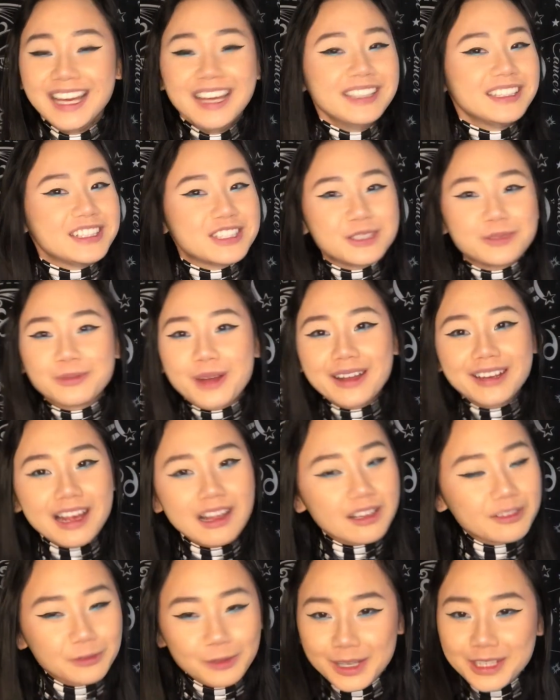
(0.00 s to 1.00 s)
Did you run
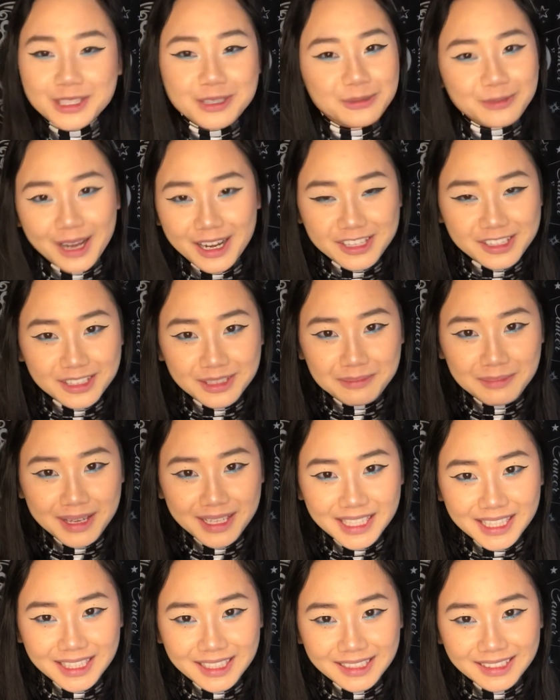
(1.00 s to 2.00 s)
out of One Direction
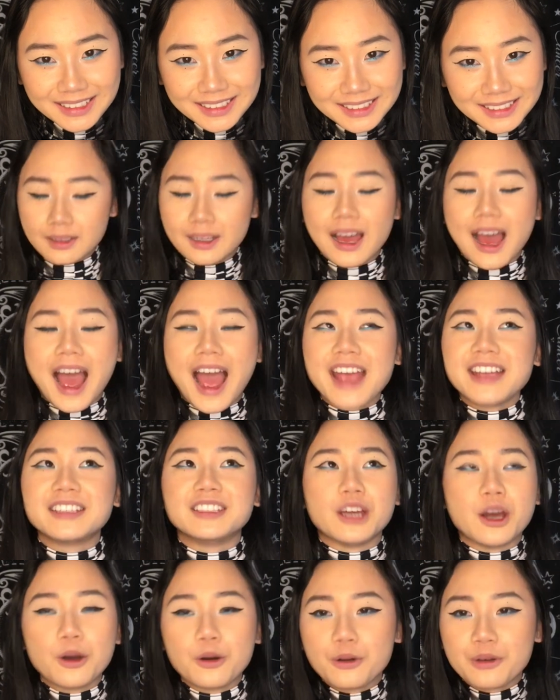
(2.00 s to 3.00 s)
money? I
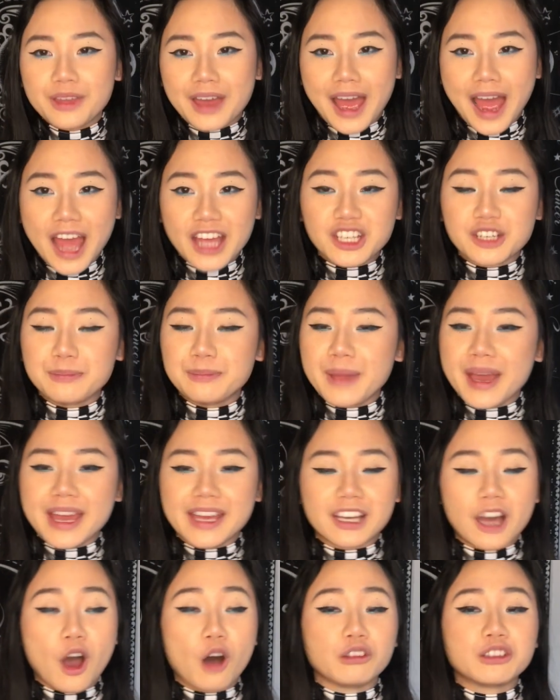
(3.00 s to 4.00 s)
know that I can make
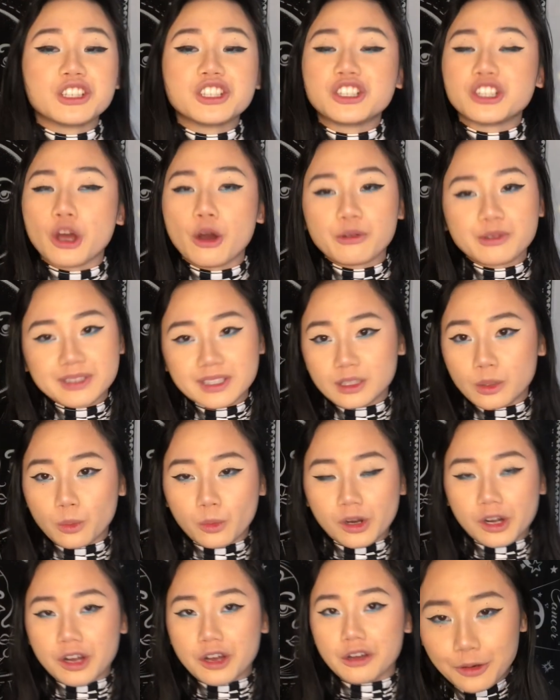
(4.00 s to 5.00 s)
all the jokes in the
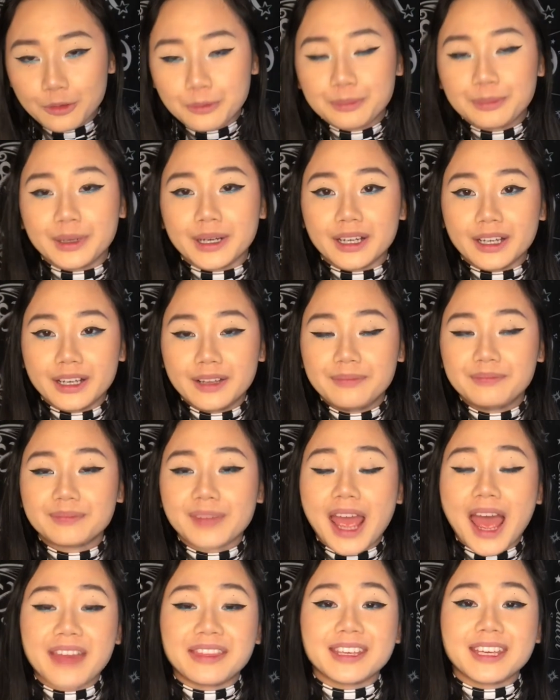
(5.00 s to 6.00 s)
world, but
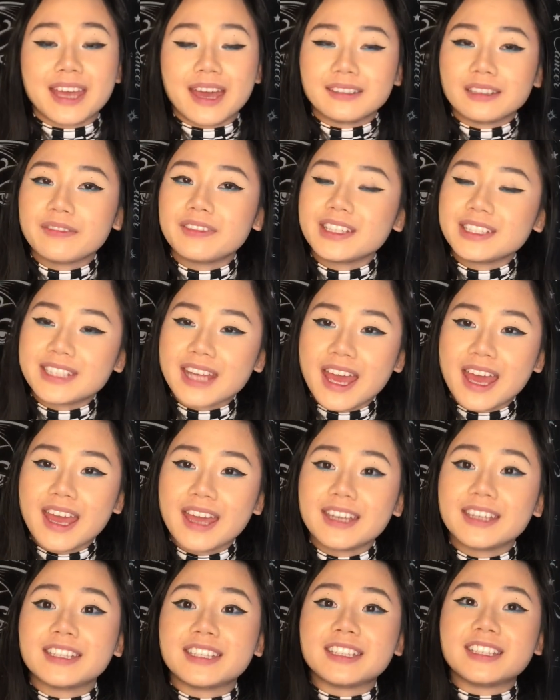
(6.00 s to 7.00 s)
at the end of the
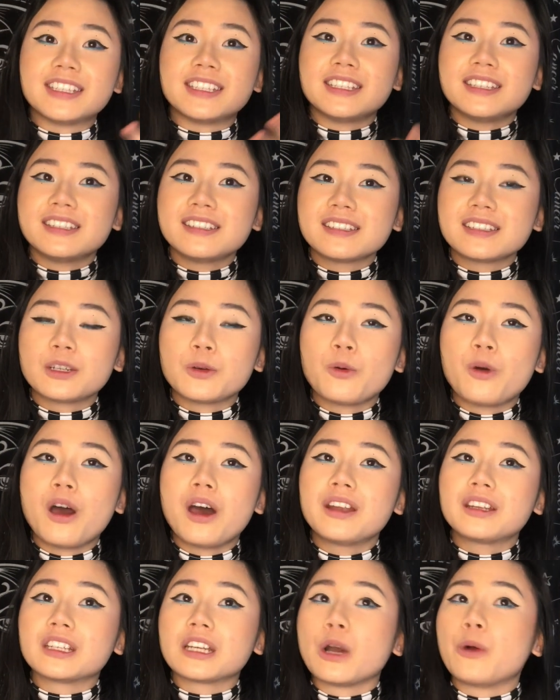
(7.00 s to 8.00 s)
day, he is the
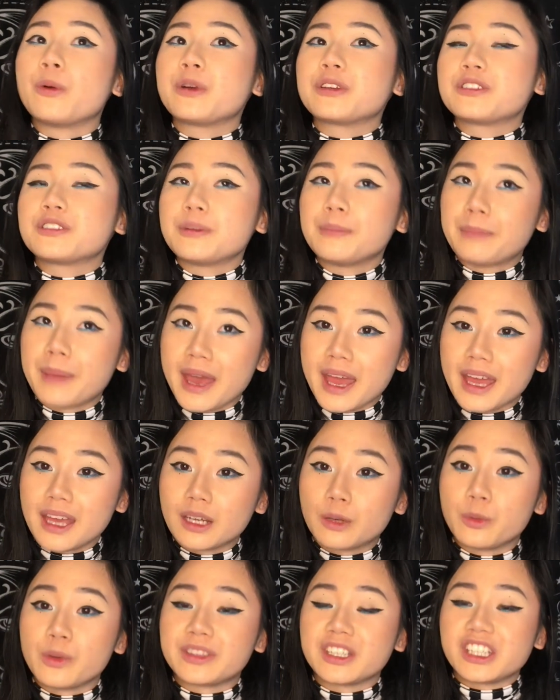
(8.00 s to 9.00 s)
one going to the
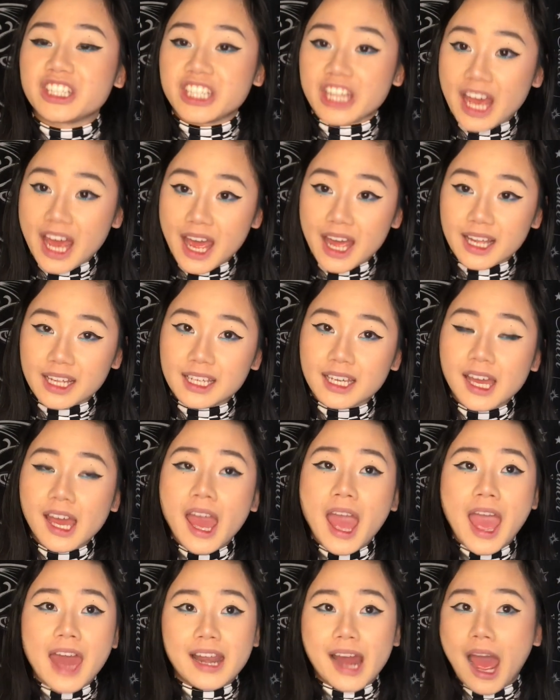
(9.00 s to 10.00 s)
bank with a check,
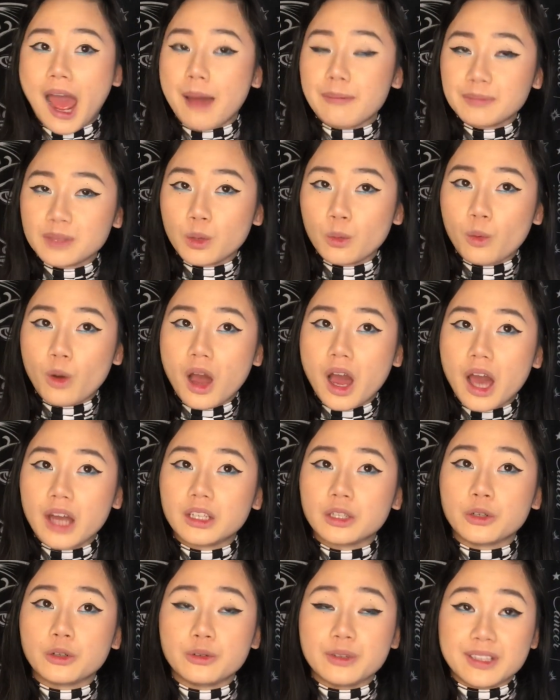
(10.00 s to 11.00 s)
and I'm the one
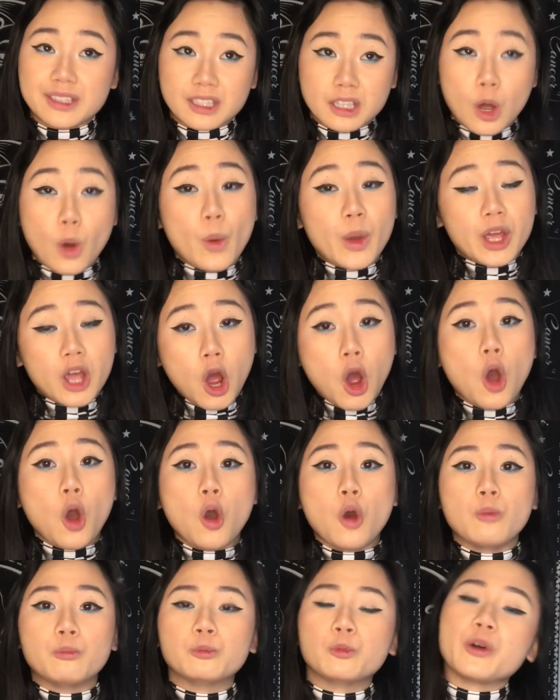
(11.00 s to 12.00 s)
who is going
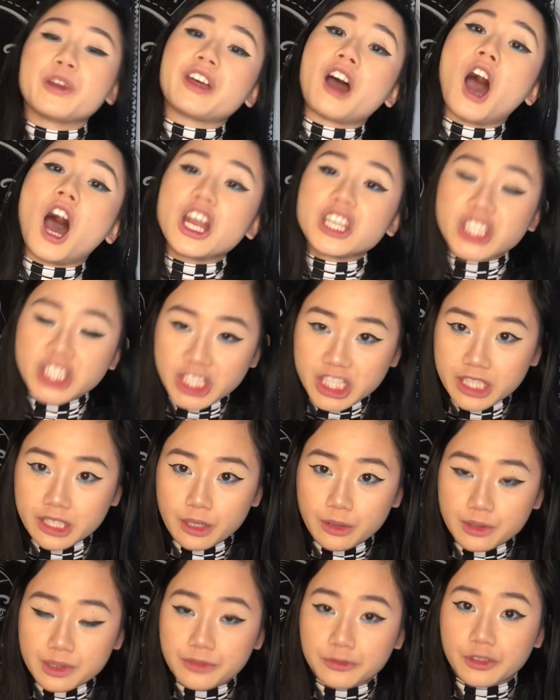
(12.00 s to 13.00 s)
home with hot
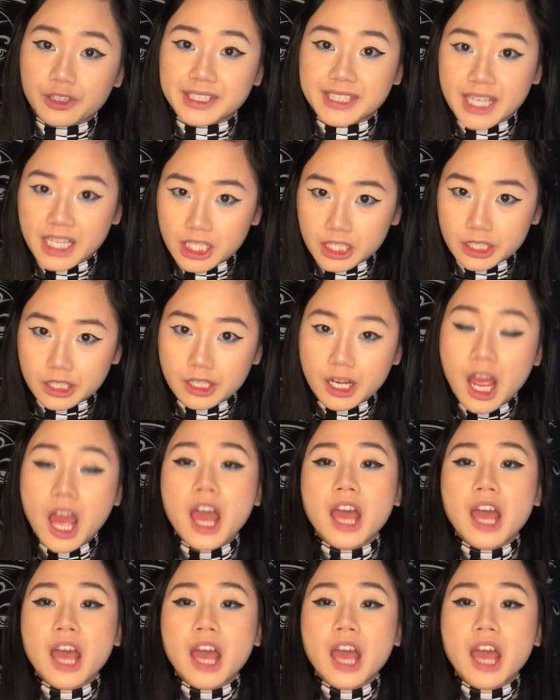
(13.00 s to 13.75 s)
Cheetos for dinner.